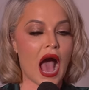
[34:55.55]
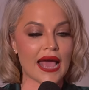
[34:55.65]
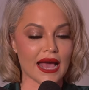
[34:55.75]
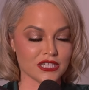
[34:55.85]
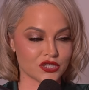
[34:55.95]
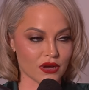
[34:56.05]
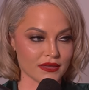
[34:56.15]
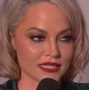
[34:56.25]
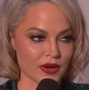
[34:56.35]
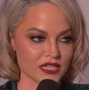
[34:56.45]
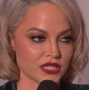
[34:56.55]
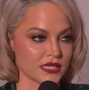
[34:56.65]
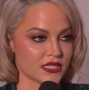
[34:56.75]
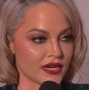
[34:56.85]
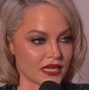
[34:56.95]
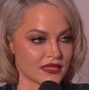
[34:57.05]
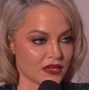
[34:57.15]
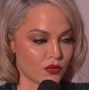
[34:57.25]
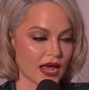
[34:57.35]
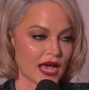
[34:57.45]
I asked you all these questions. Is there anything
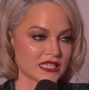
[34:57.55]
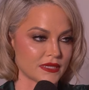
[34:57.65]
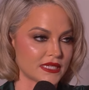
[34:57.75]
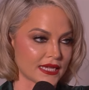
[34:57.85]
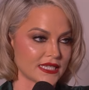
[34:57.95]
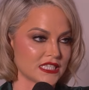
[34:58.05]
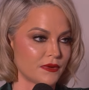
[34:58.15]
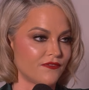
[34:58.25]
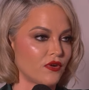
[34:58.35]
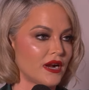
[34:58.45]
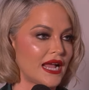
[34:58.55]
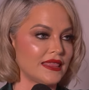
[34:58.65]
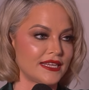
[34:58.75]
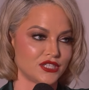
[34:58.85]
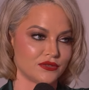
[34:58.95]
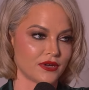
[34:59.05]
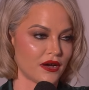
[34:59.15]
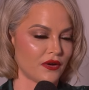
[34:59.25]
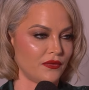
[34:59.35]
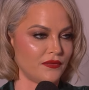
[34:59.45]
you want to ask Miss Texas before I let you
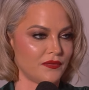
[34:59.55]
go?